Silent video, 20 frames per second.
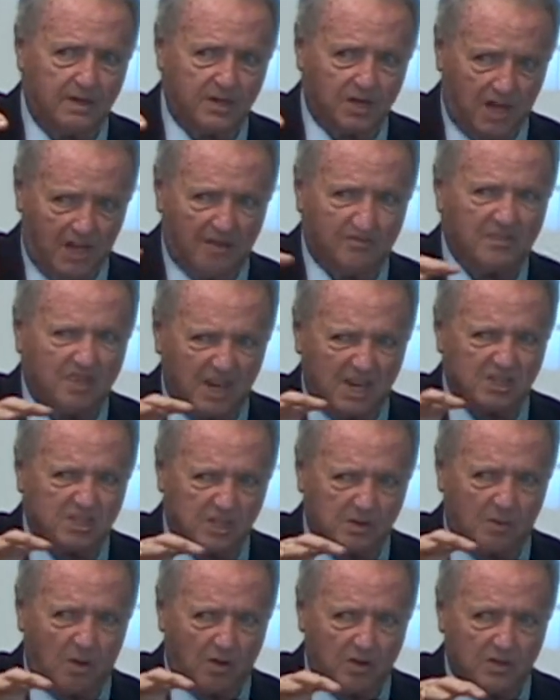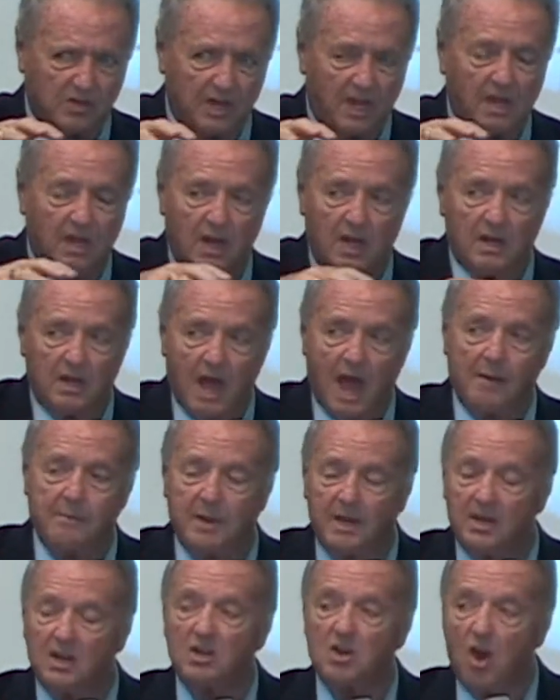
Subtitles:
to give testimonies. I mean to